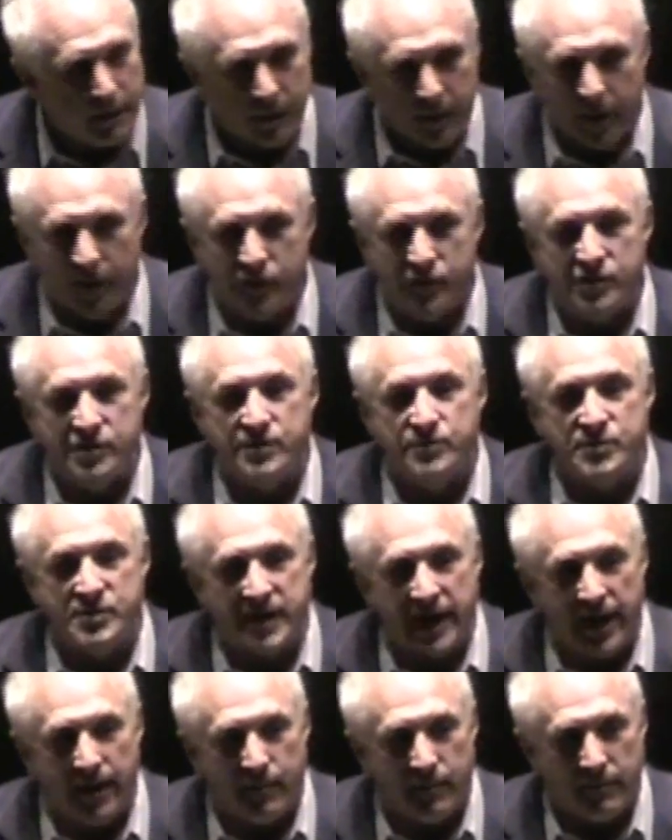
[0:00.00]
Gives you some
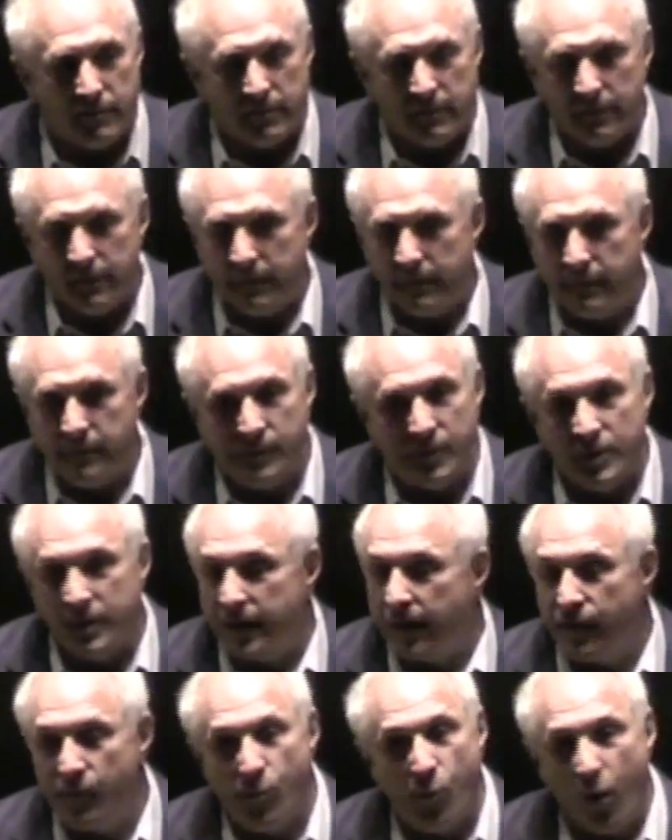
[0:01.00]
steam. Doesn't
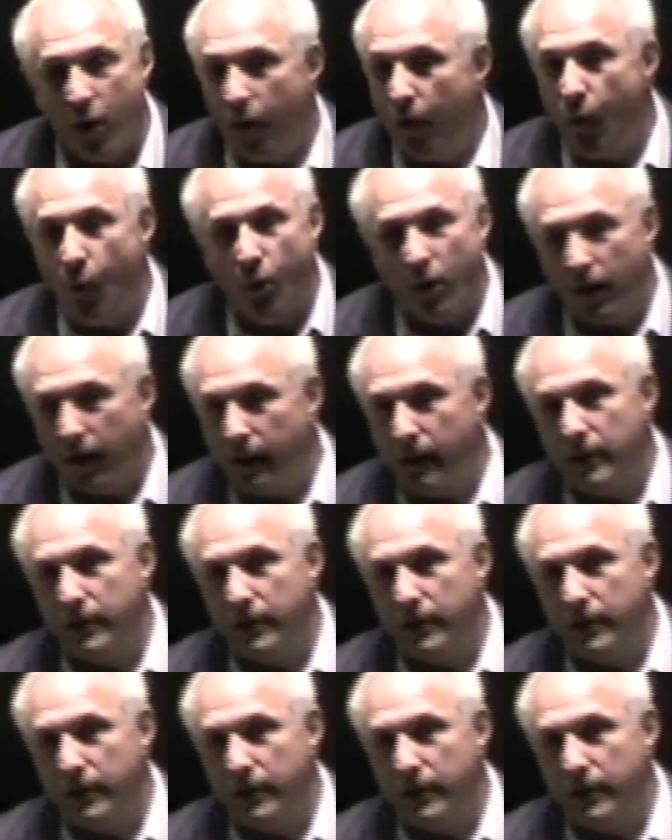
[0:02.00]
give you boiling water.